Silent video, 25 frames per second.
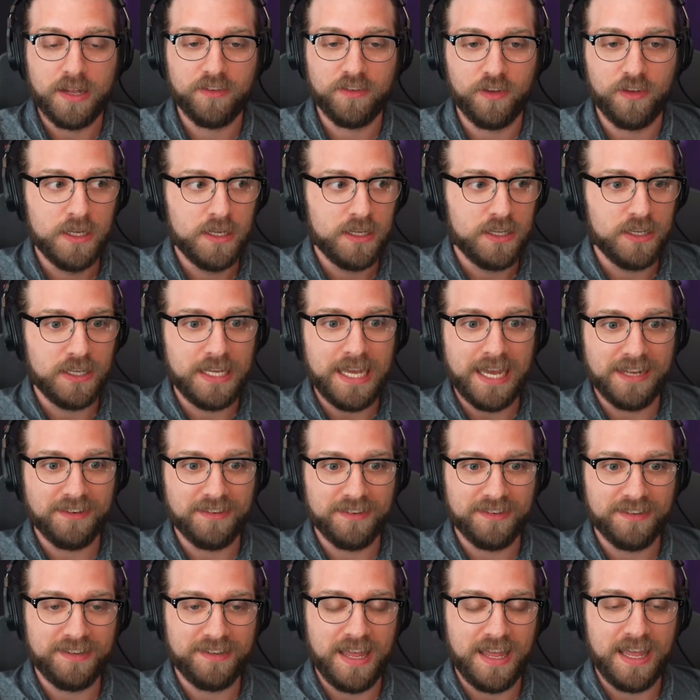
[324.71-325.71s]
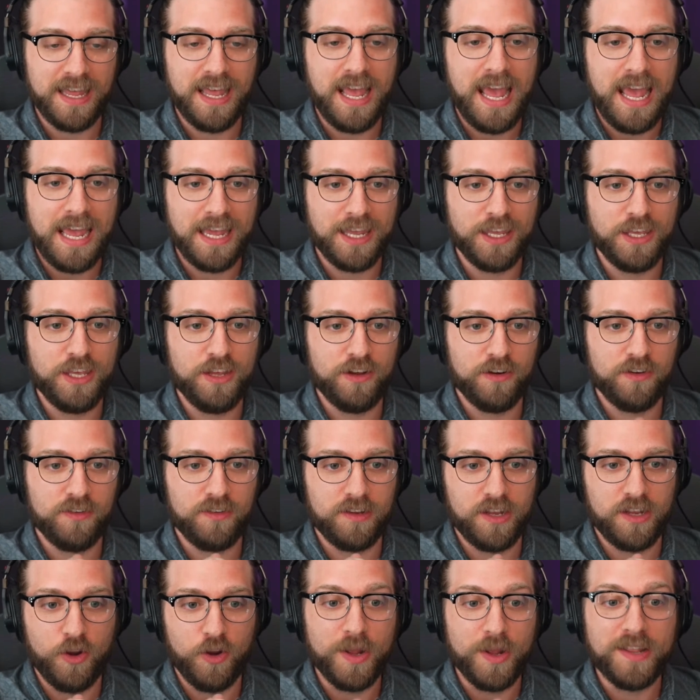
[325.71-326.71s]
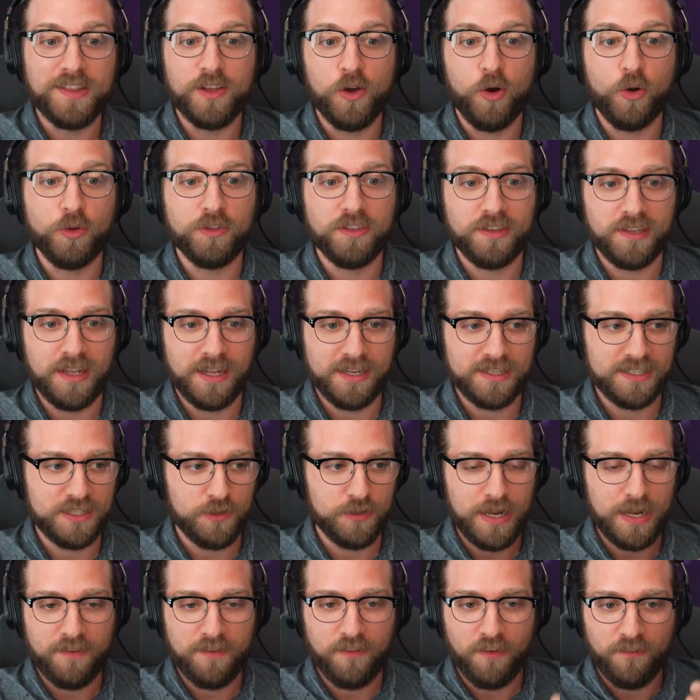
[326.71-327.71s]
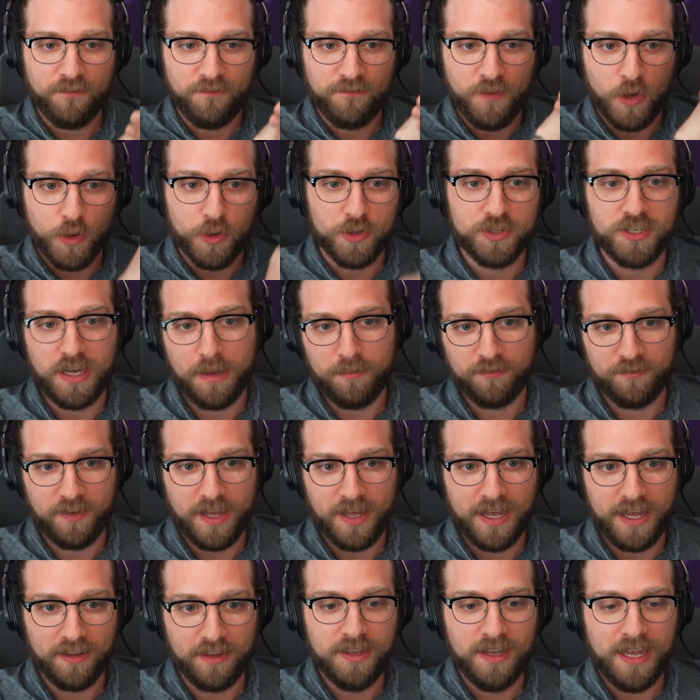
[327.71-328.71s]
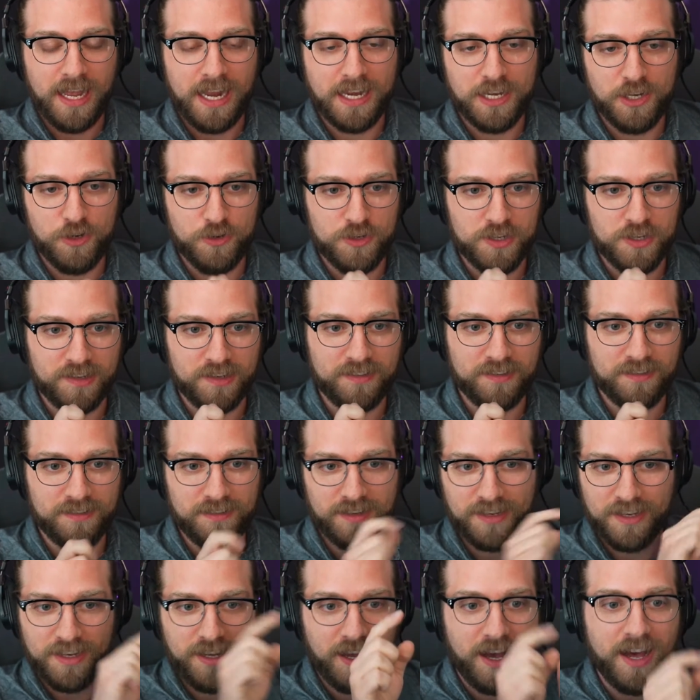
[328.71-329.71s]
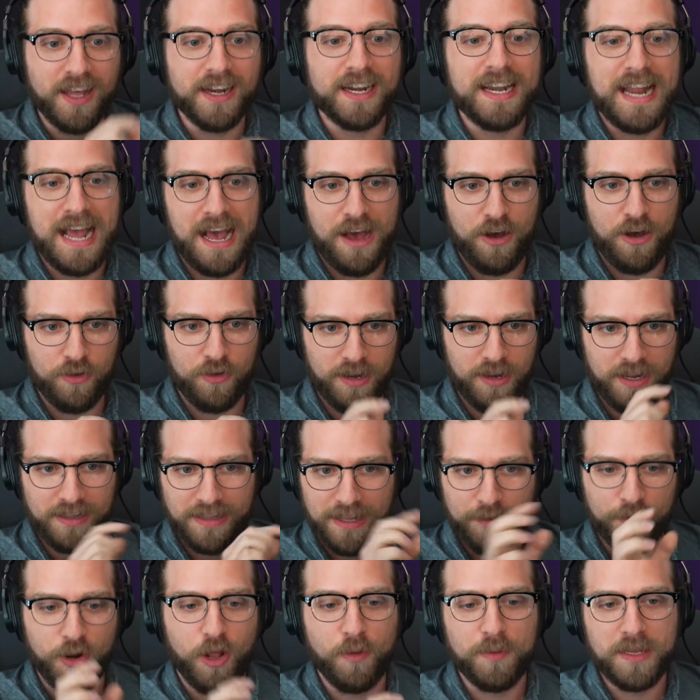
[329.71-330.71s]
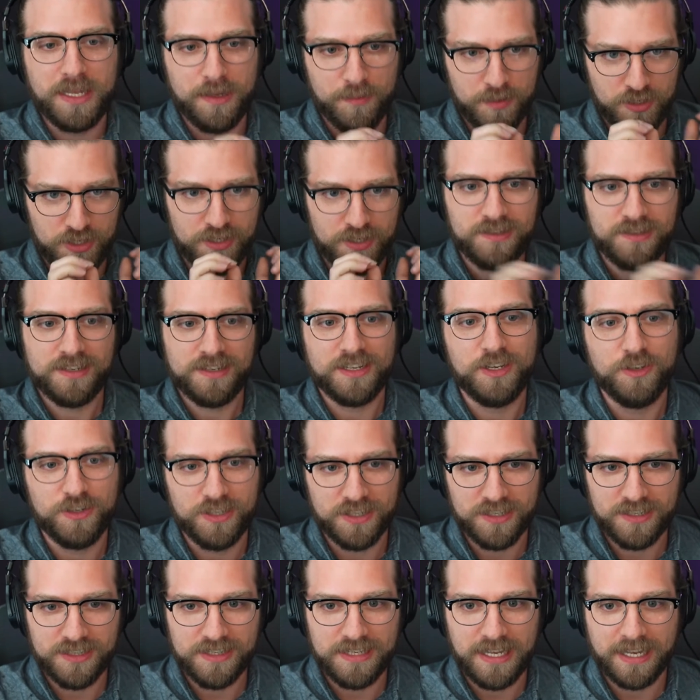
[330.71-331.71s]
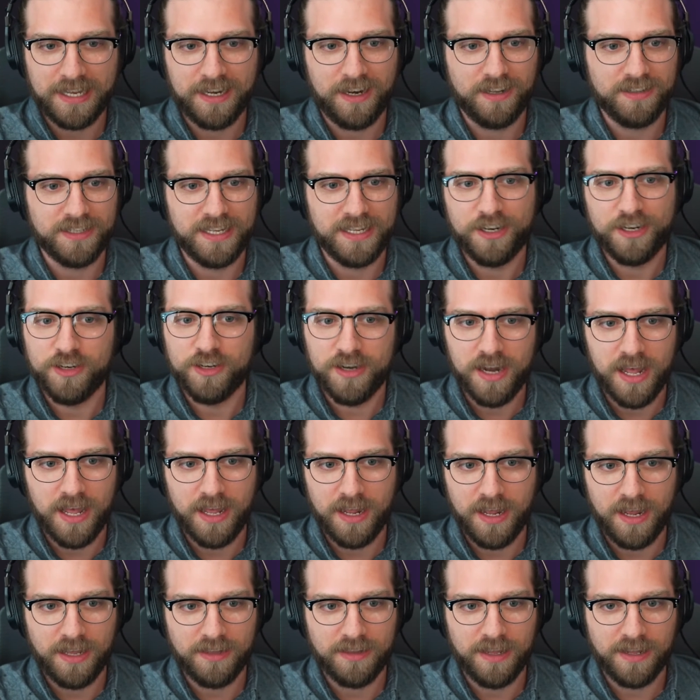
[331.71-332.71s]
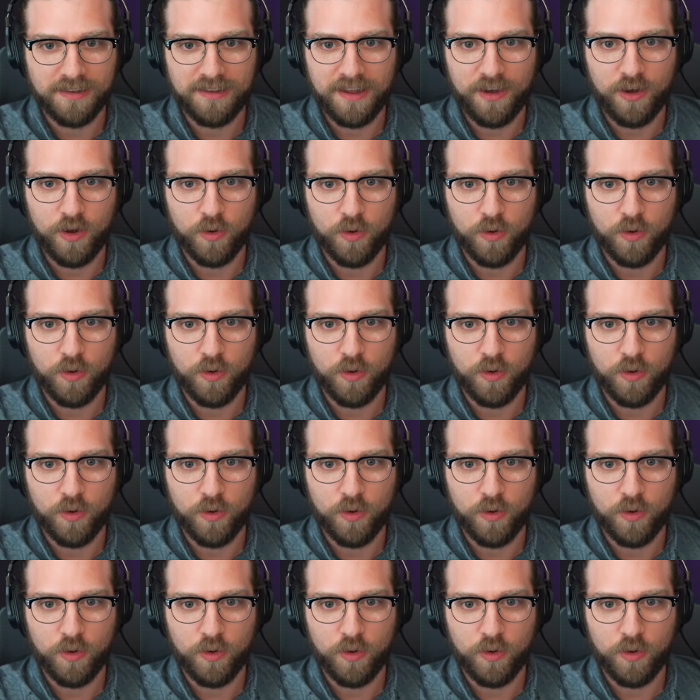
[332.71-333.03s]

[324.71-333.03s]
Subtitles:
So you can't just say, hey, here, you know, in the olden days, you would have a Photoshop file and you just cut it out and they would all be images and you just stick it on the internet and that's how it